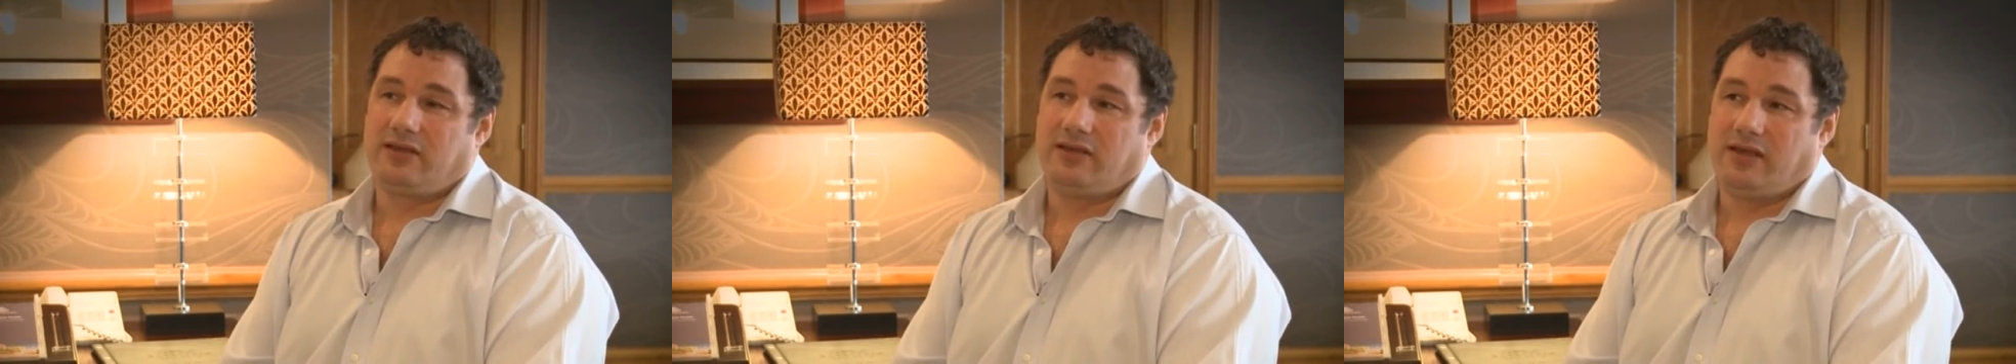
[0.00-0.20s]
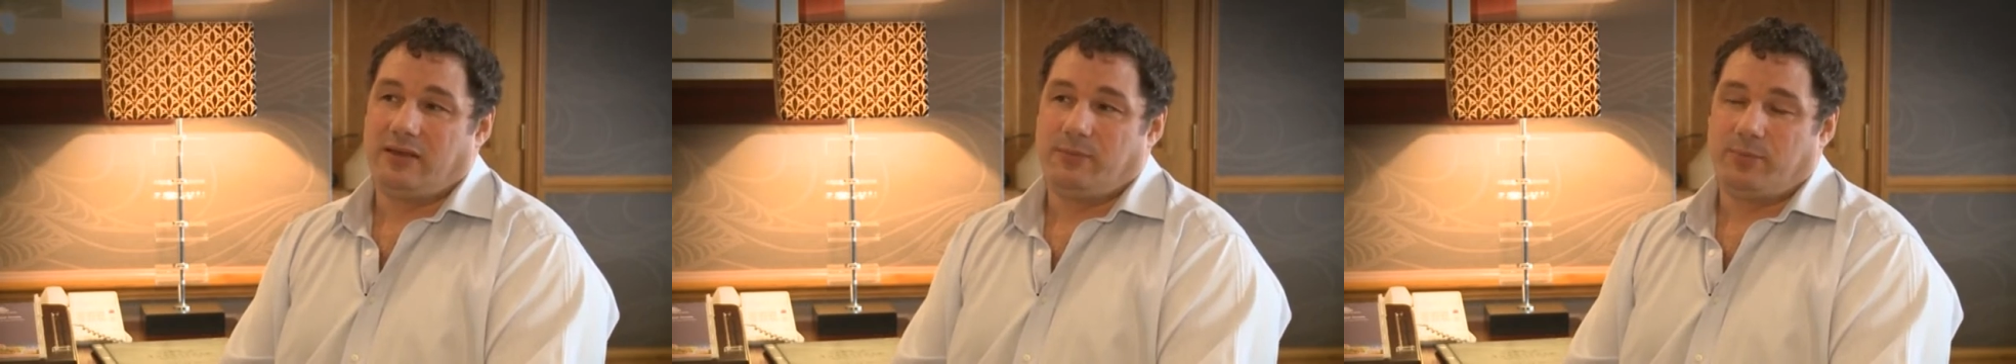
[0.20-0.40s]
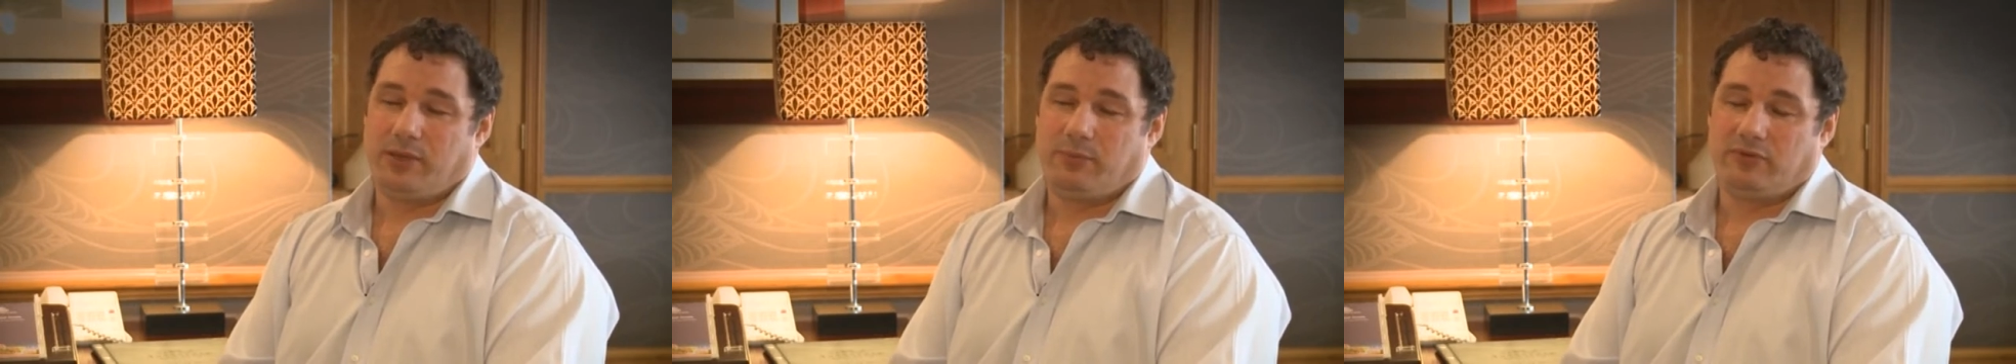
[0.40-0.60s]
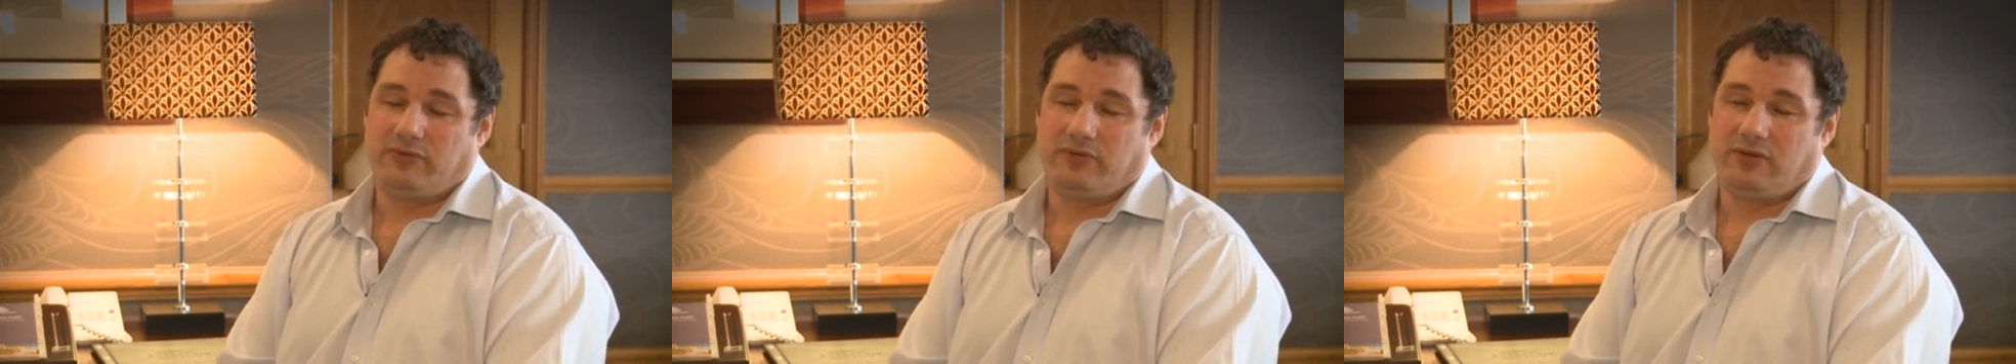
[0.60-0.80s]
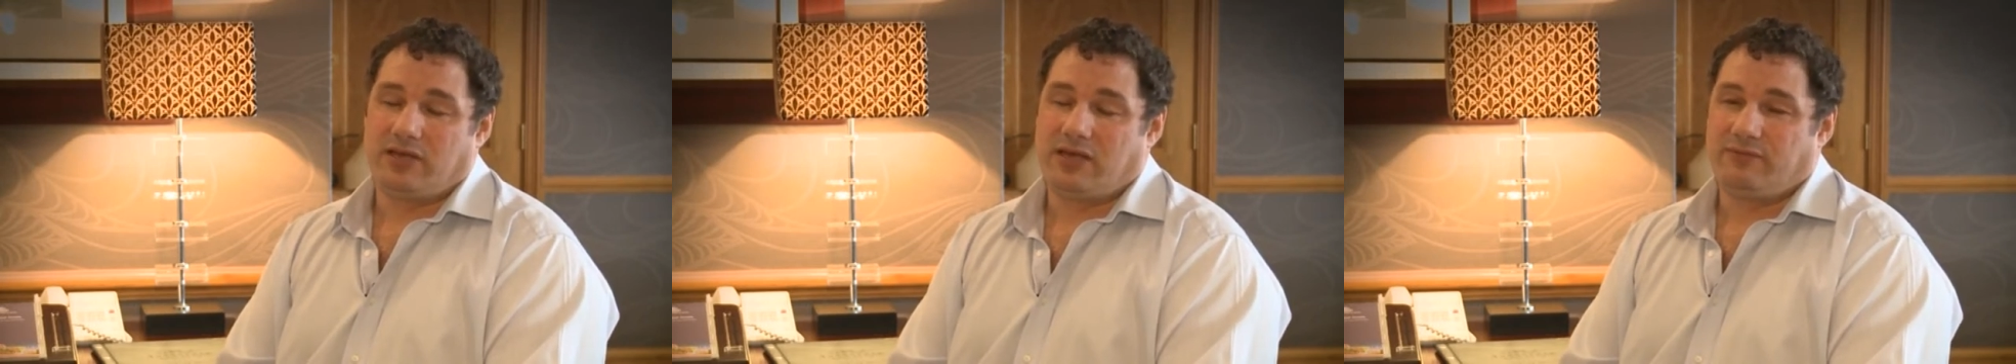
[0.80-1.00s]
yeah, people
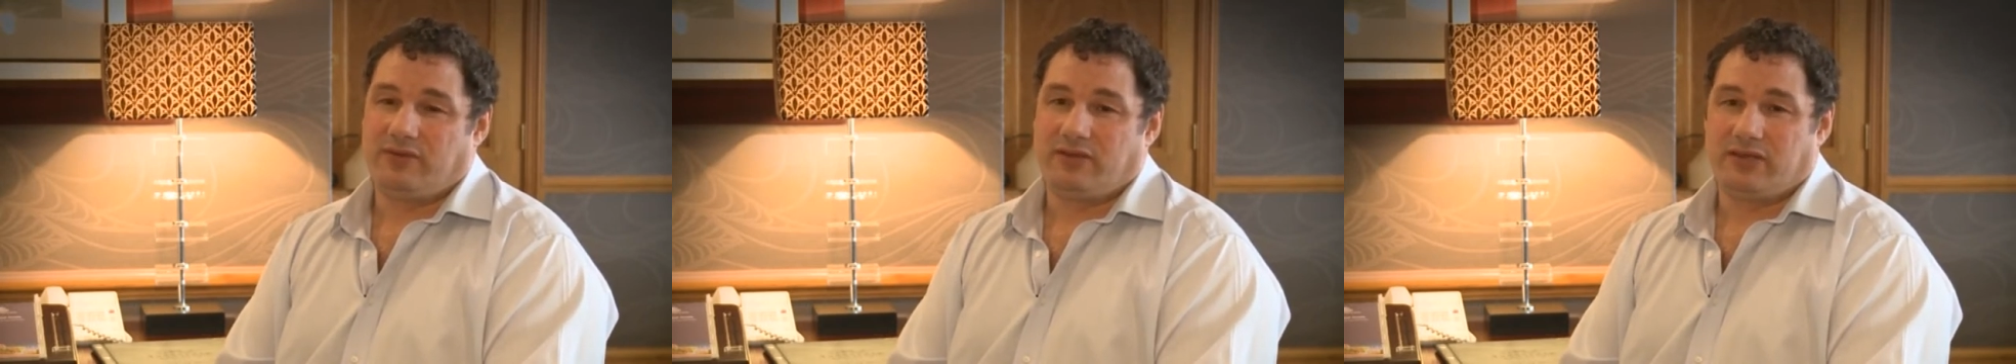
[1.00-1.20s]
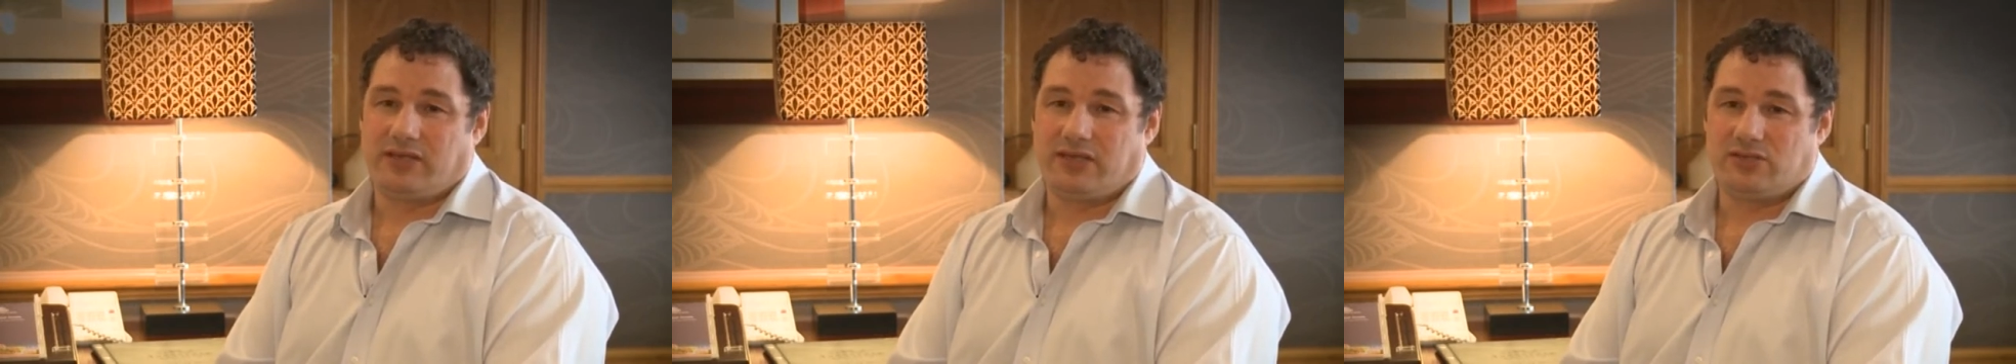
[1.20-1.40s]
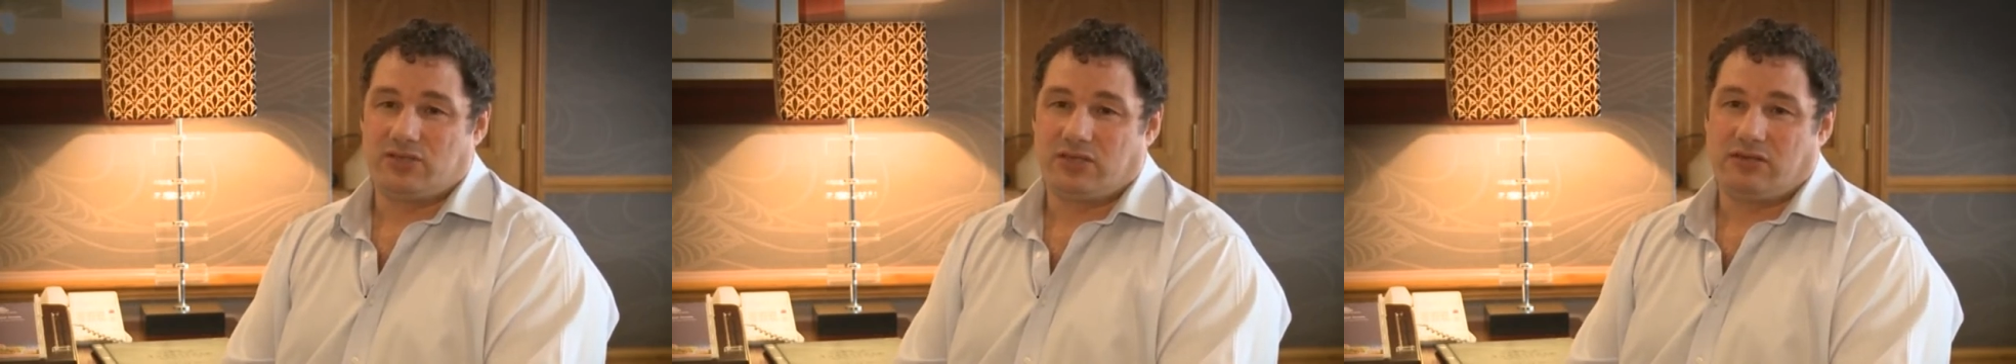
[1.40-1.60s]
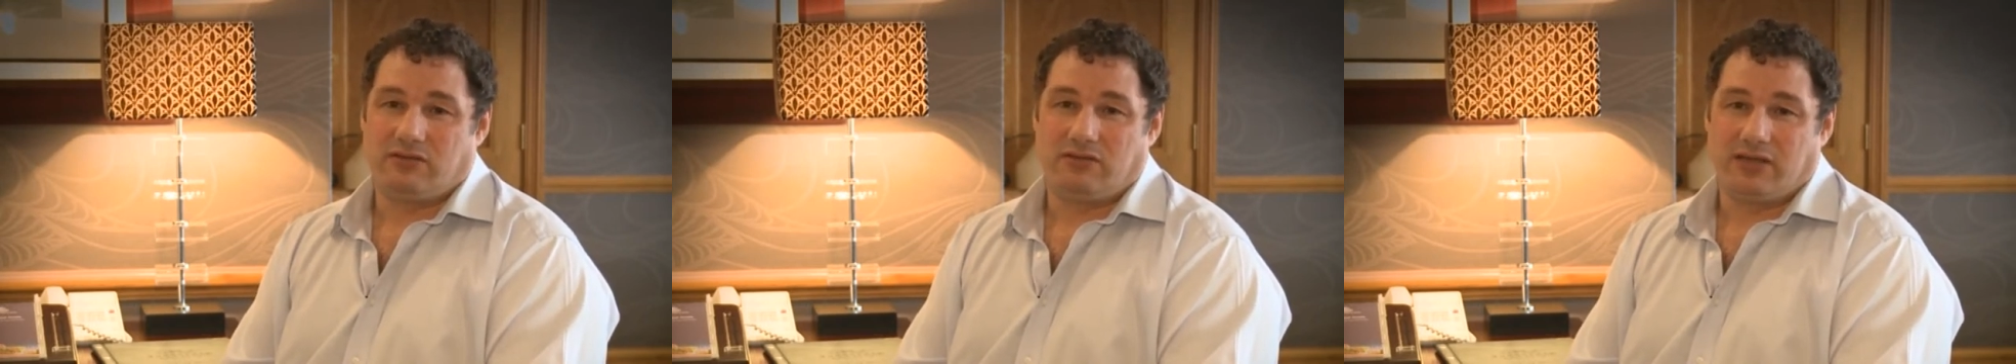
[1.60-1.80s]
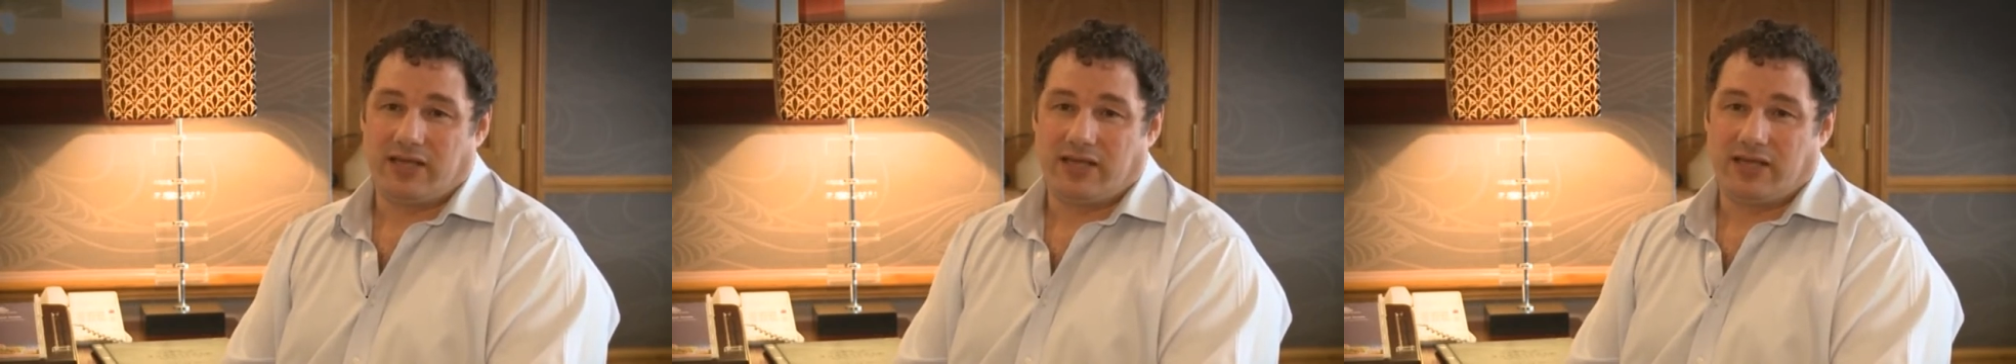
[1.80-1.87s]
to look after the kitchen or